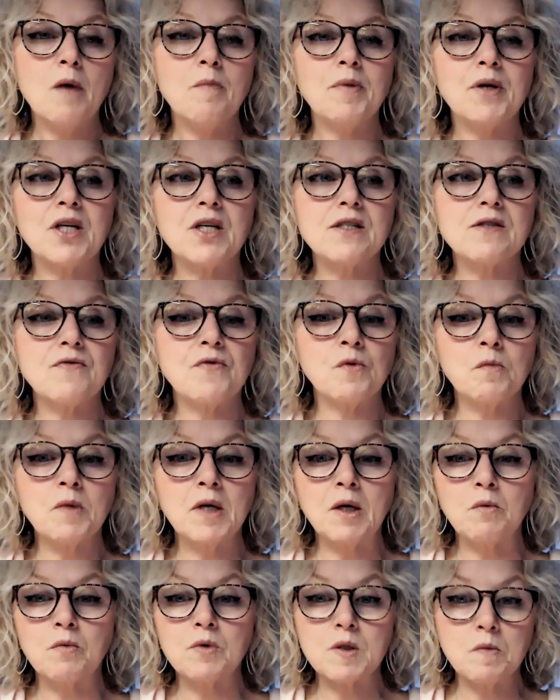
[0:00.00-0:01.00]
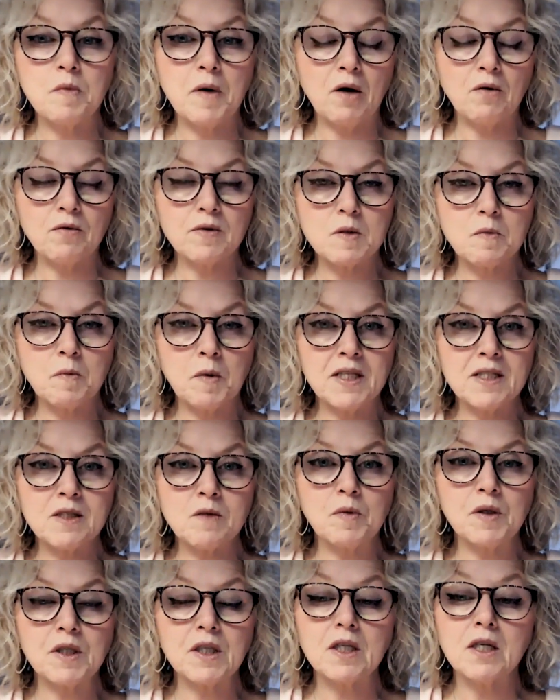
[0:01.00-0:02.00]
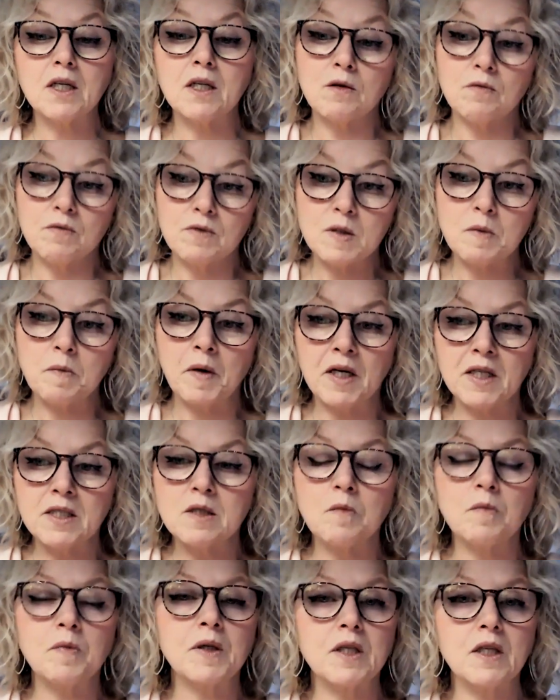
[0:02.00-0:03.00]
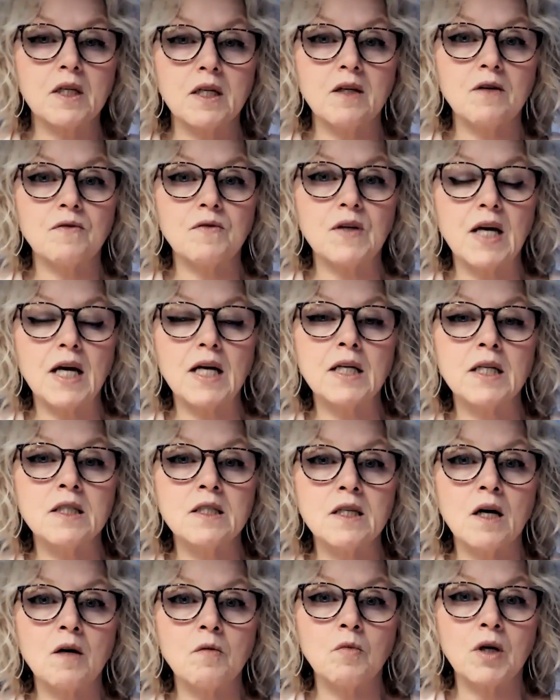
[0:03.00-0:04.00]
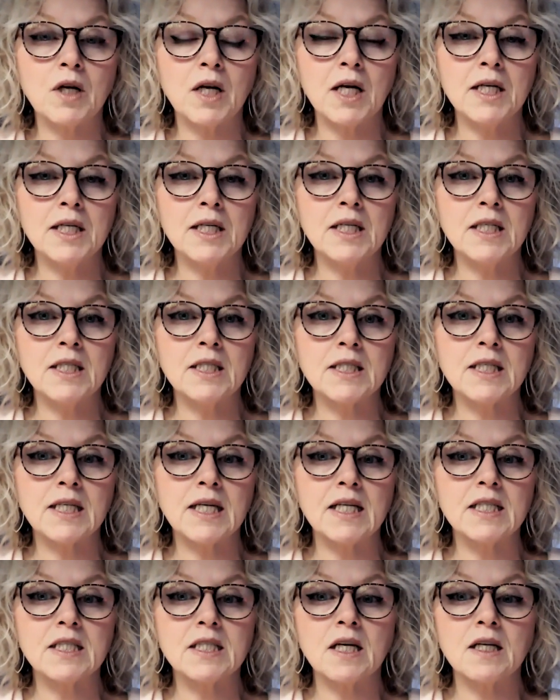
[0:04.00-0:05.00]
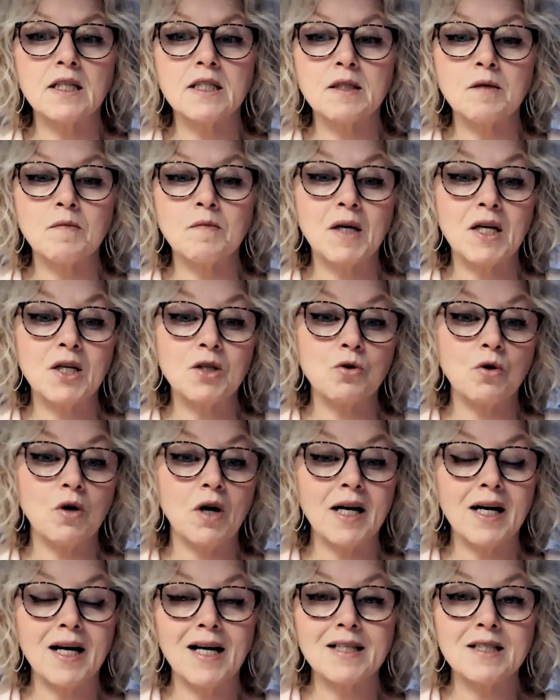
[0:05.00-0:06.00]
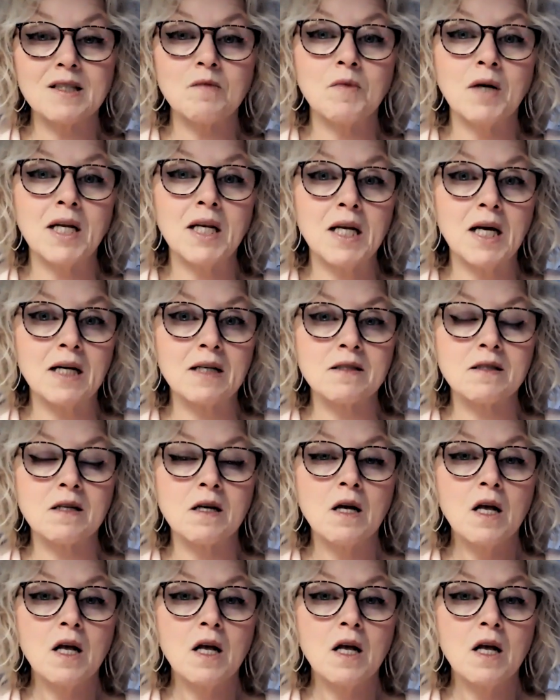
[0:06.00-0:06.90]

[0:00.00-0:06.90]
because for me, it was about responsibility, the responsibility of getting done what I needed to get done to make sure I got to my next